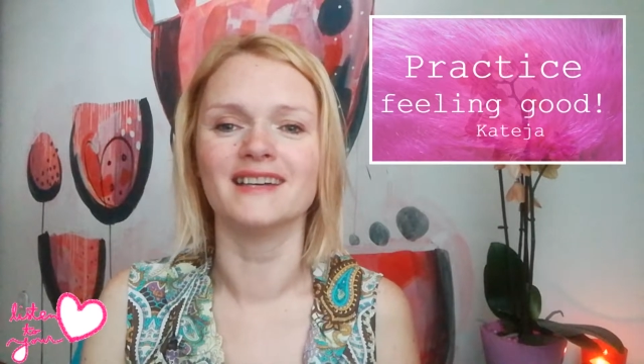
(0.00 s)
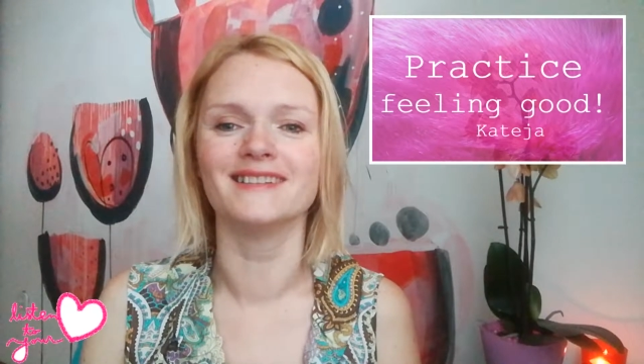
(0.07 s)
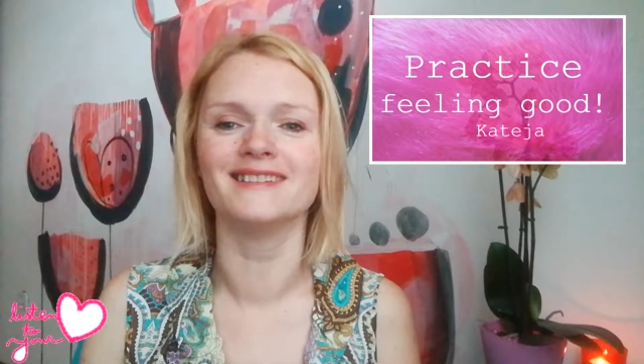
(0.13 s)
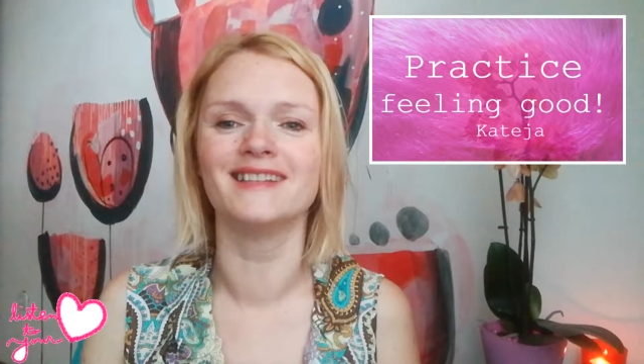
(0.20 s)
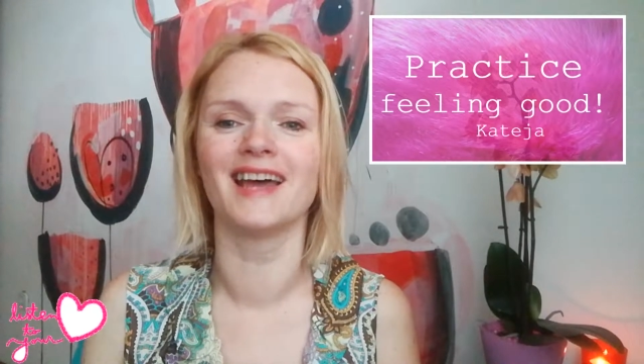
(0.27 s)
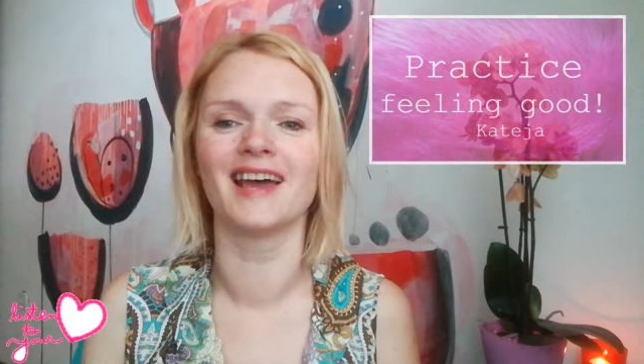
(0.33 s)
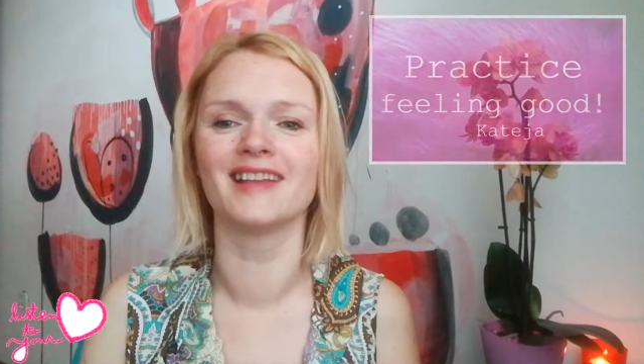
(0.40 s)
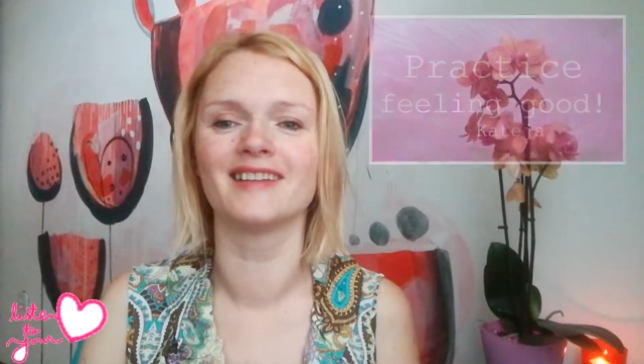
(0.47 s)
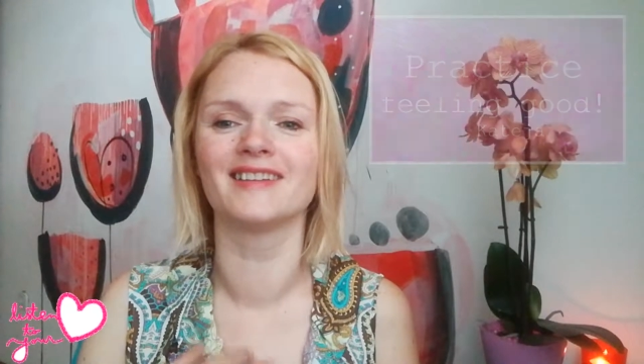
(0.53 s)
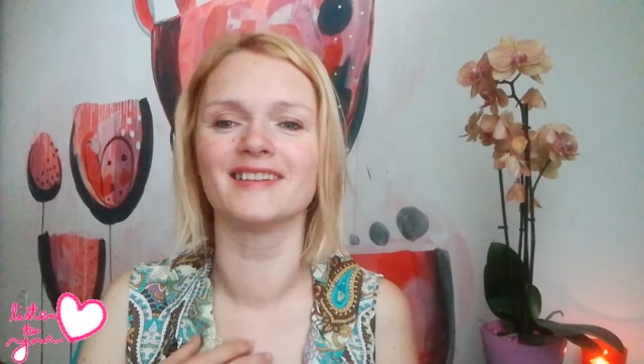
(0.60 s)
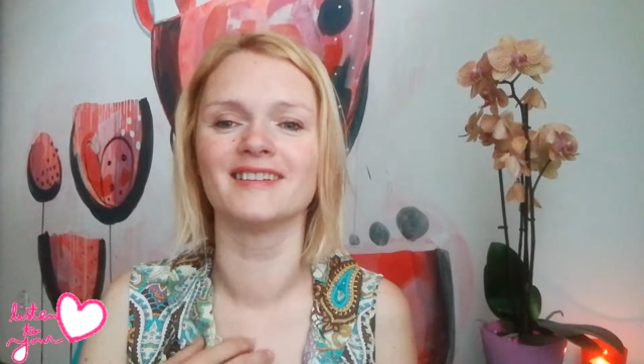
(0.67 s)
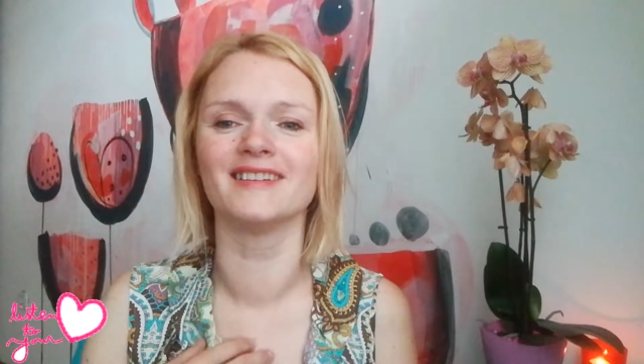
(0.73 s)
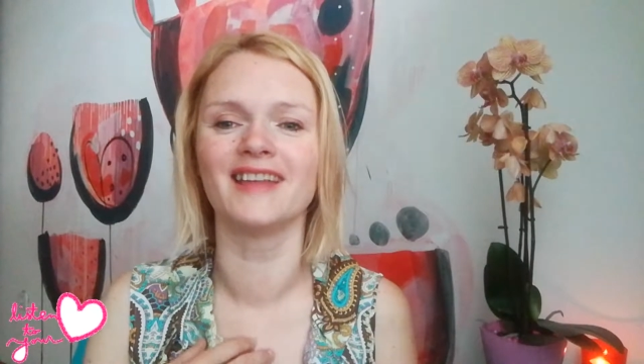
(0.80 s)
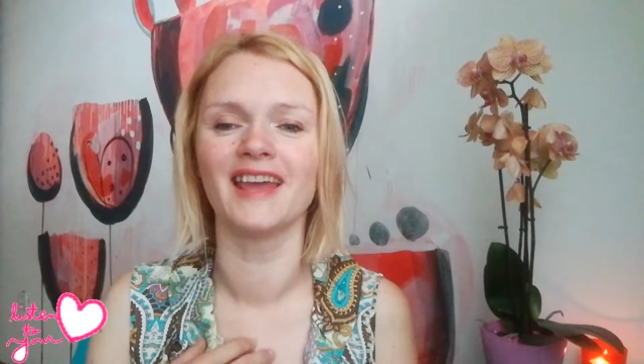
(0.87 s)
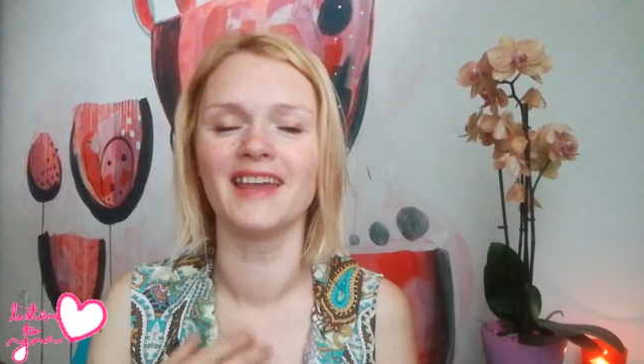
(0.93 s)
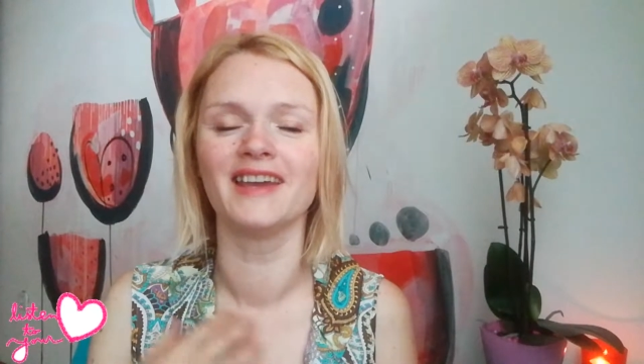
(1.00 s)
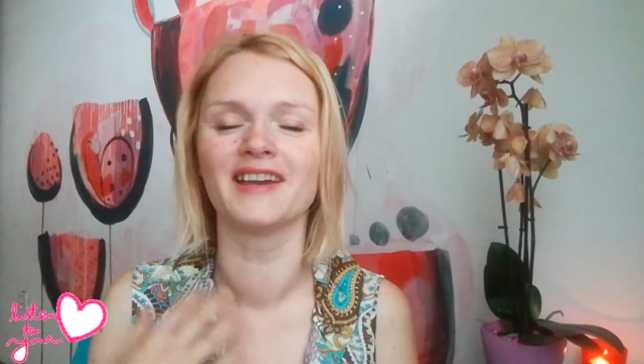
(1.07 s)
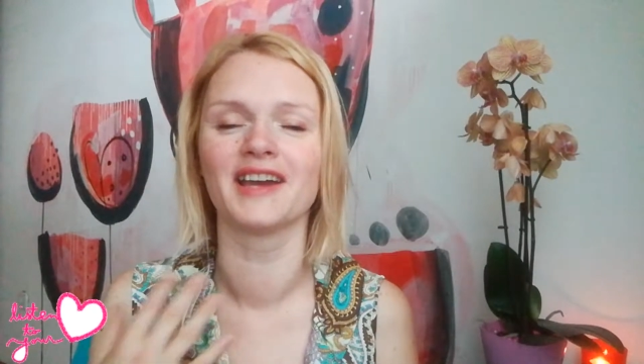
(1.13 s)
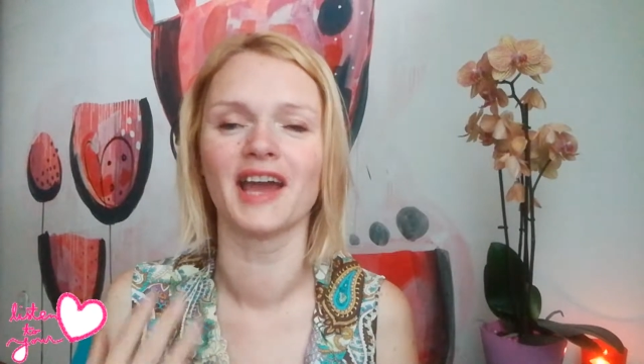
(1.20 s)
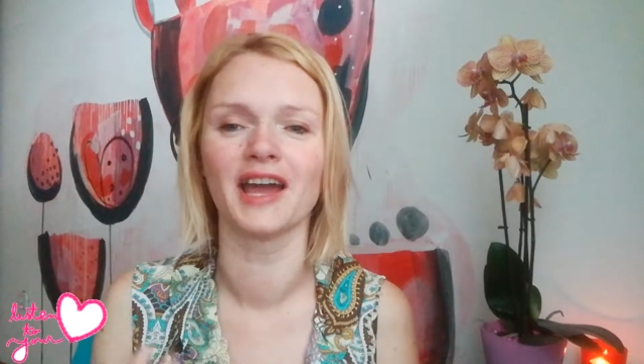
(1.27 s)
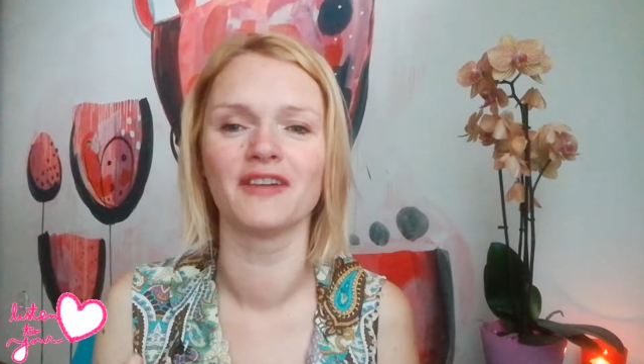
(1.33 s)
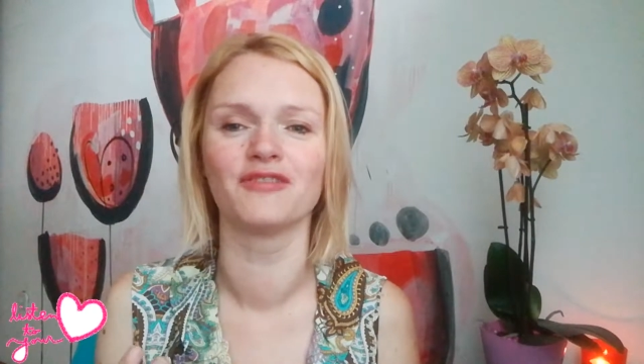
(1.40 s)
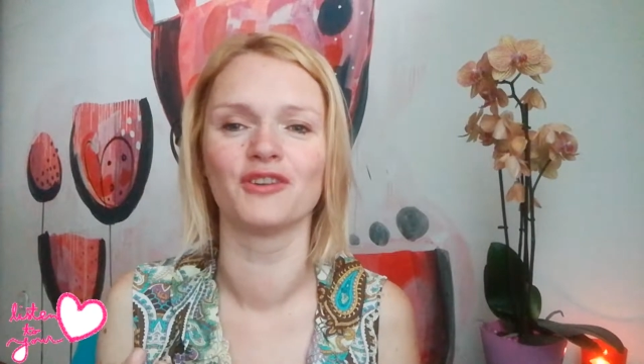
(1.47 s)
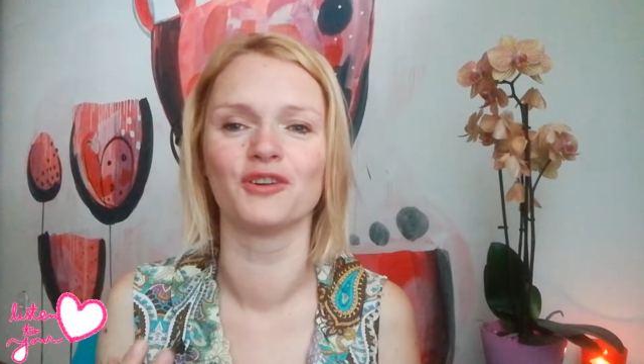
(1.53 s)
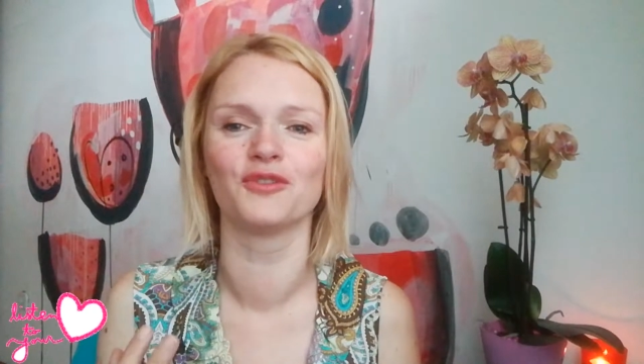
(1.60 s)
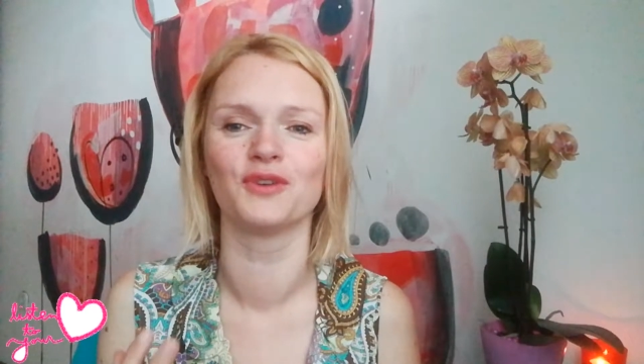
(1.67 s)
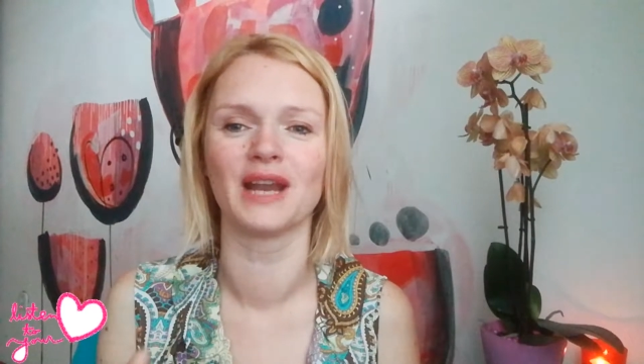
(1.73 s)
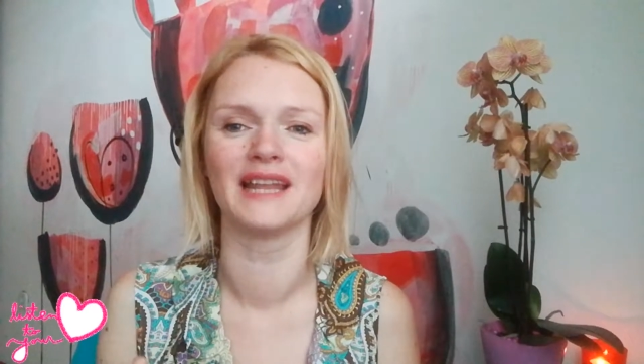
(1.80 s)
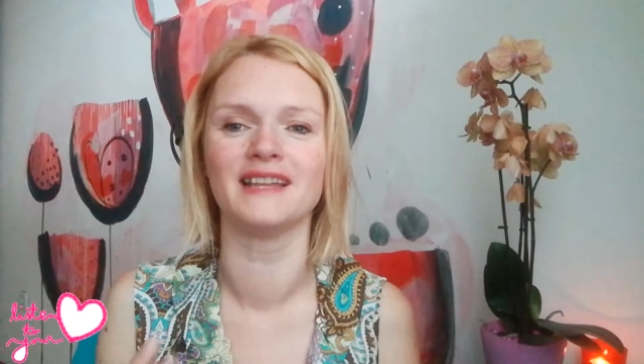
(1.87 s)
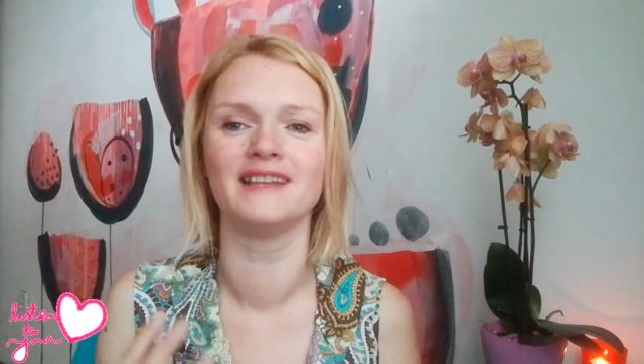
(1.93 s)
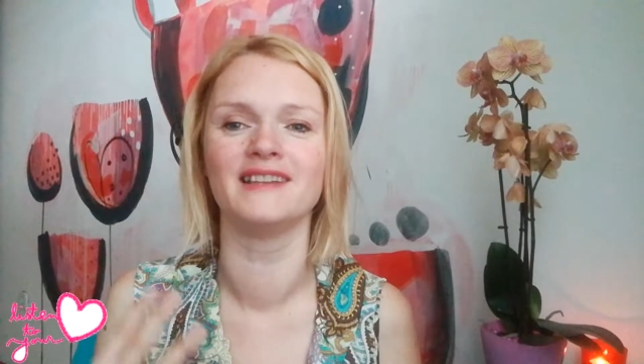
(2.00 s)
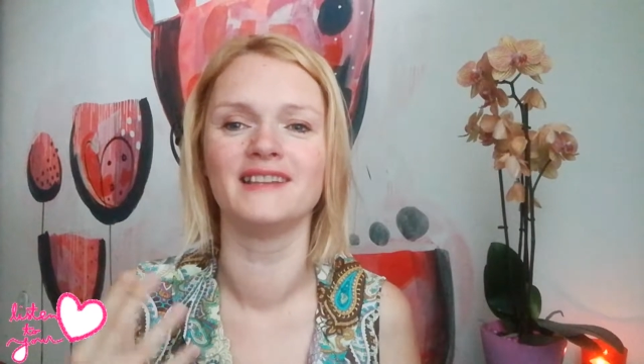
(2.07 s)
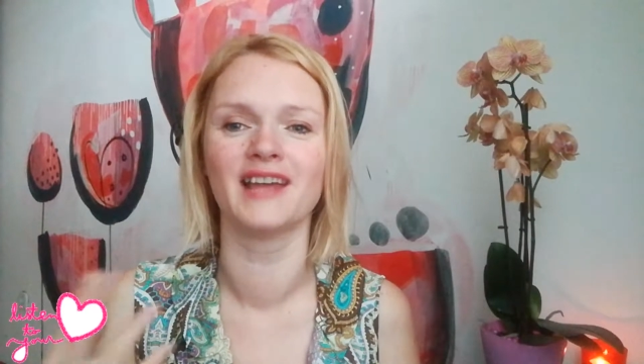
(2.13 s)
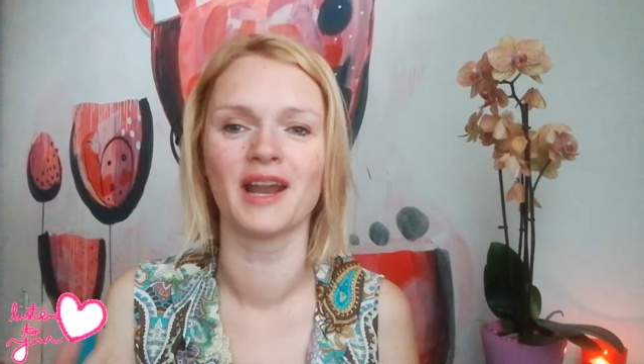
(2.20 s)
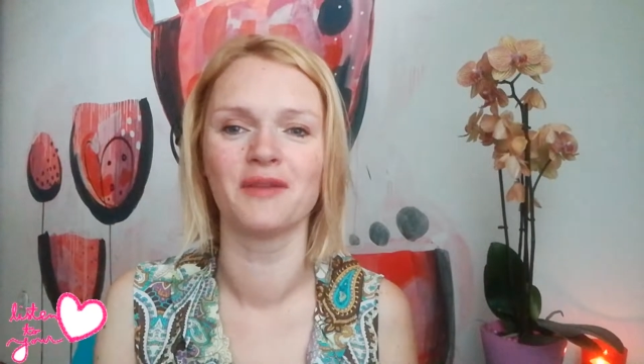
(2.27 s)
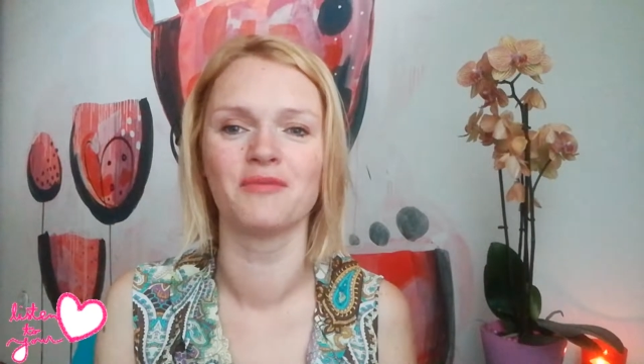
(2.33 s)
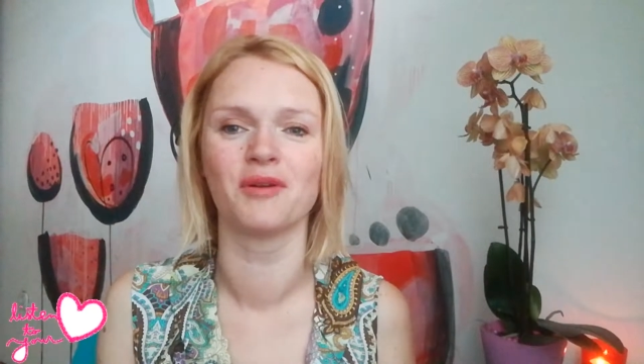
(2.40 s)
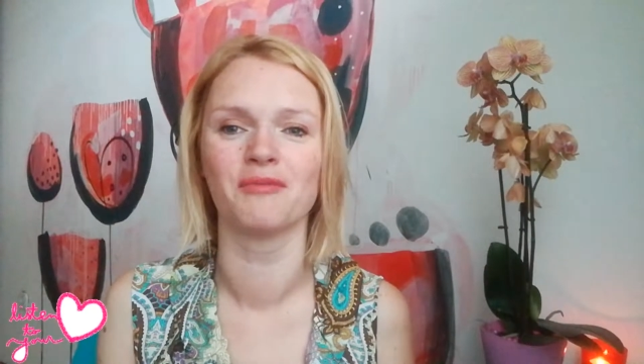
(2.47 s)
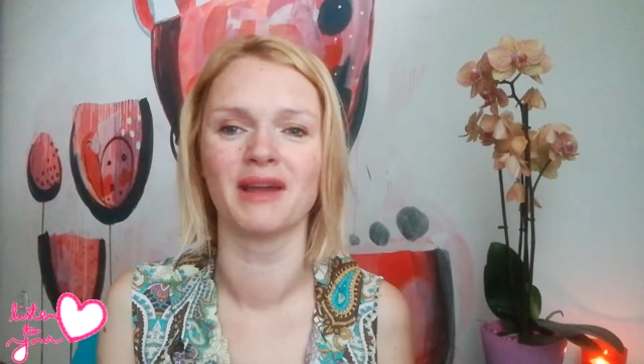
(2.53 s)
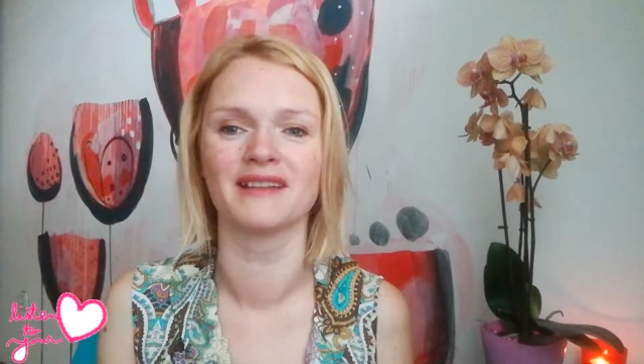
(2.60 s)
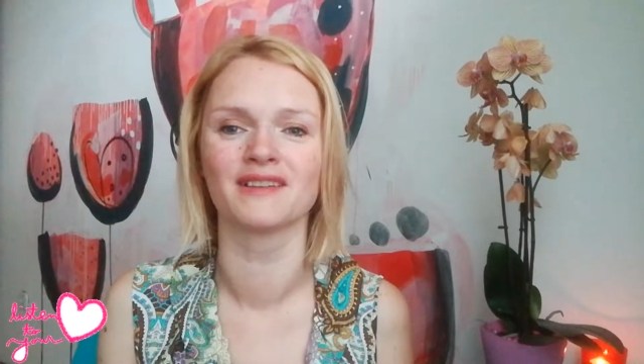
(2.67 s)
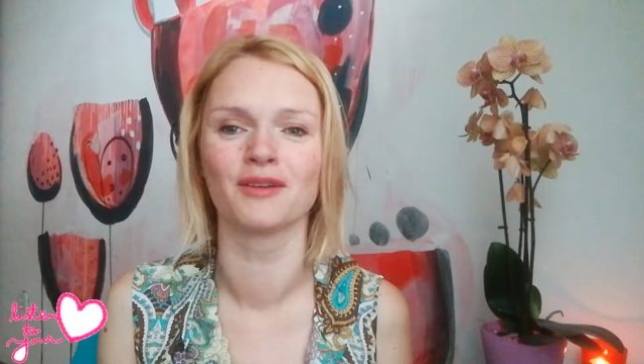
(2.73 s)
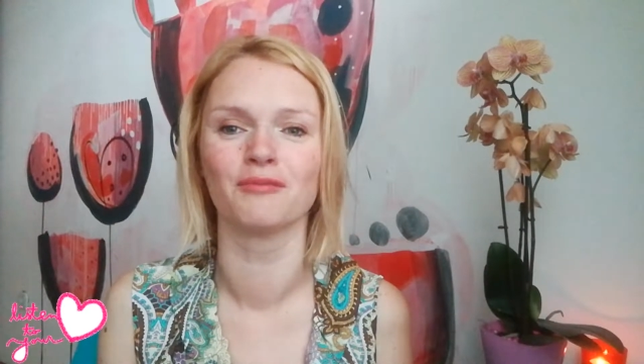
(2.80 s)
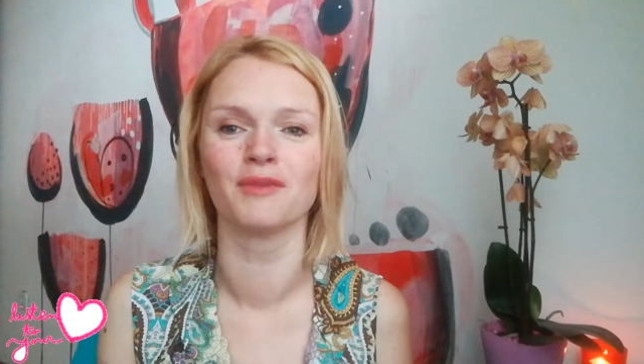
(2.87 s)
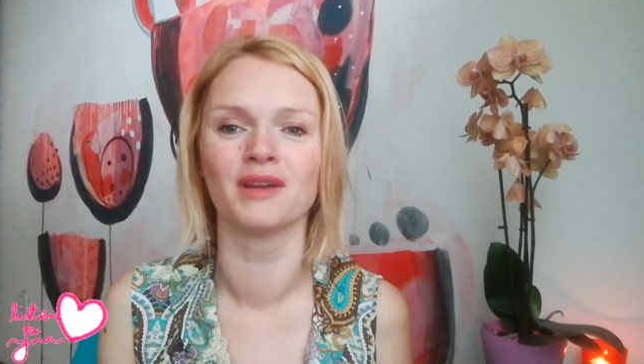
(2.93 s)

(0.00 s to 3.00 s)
that they have already their momentum.